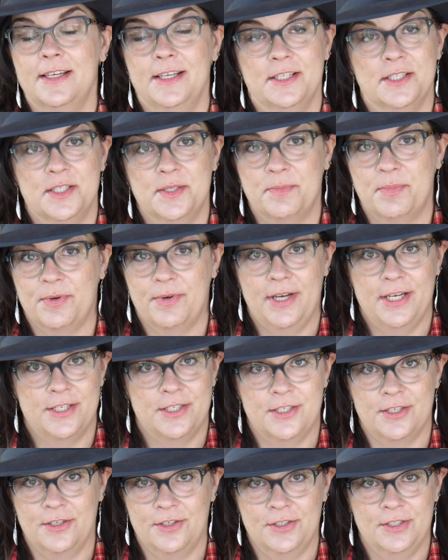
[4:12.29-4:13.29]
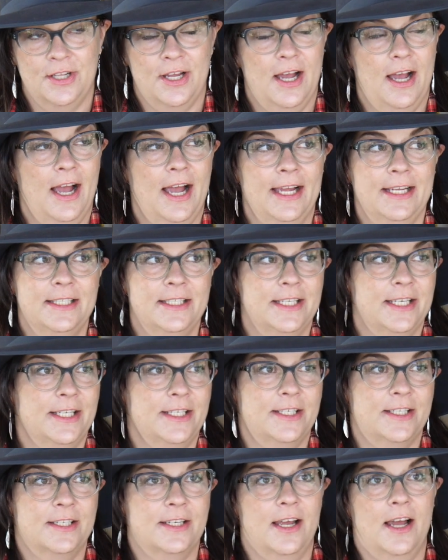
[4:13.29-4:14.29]
inspirational. I
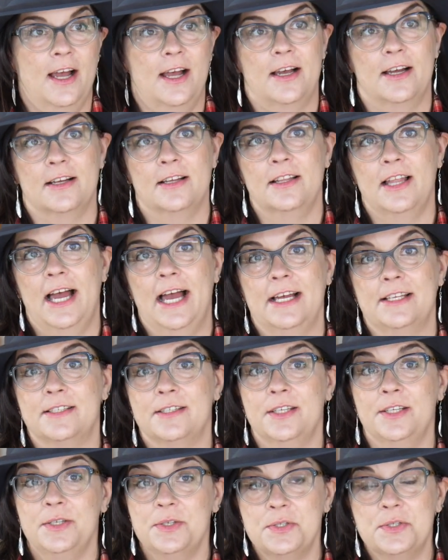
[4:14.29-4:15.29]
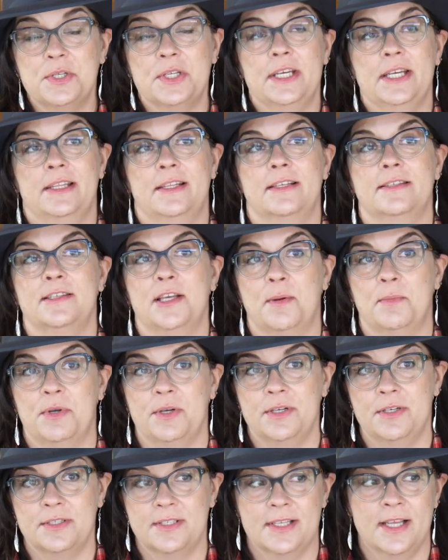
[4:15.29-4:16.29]
teach a class usually in the
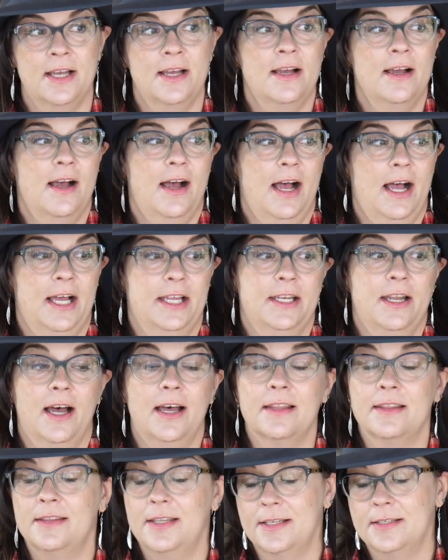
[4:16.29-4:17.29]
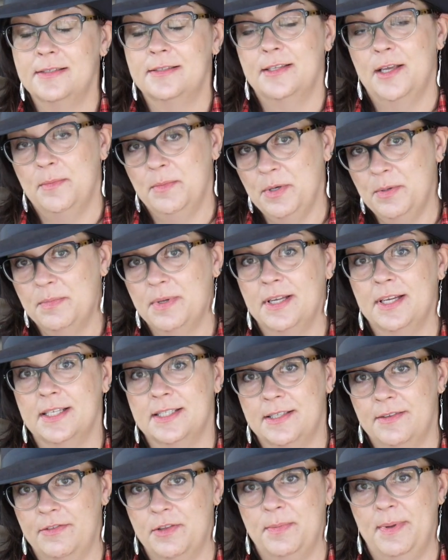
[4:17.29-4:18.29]
summers, not this summer
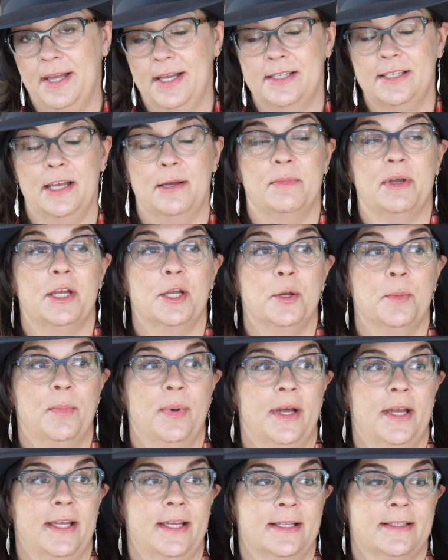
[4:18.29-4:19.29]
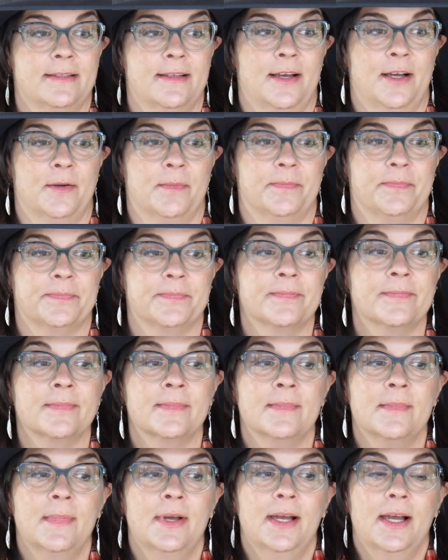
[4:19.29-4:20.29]
because of the pandemic, but it's
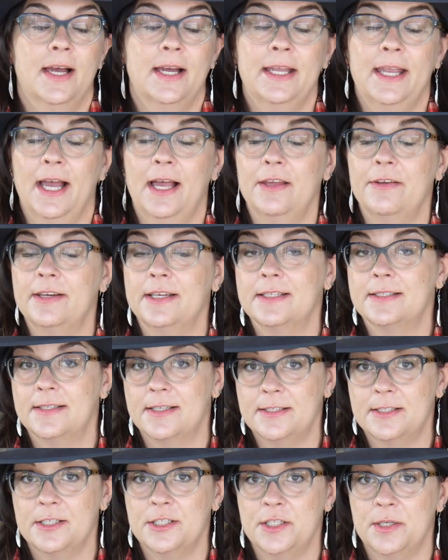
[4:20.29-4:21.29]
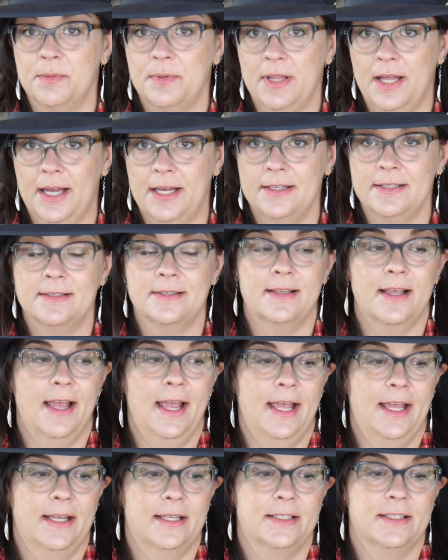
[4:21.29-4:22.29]
a gallery assistantship class,
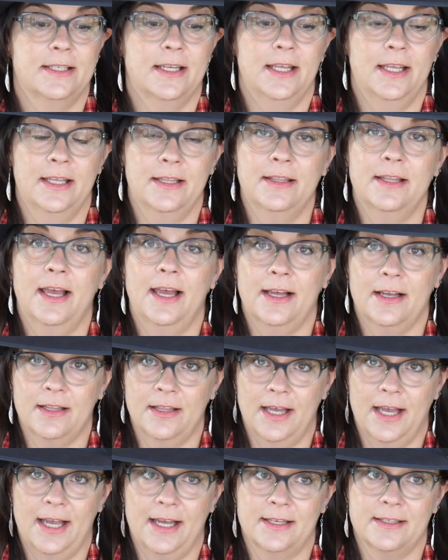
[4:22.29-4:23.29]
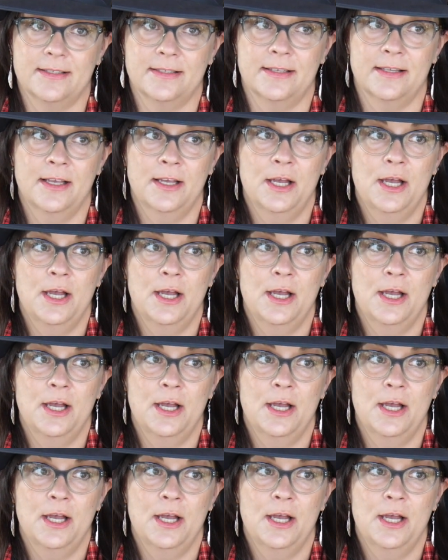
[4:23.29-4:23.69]
and in that class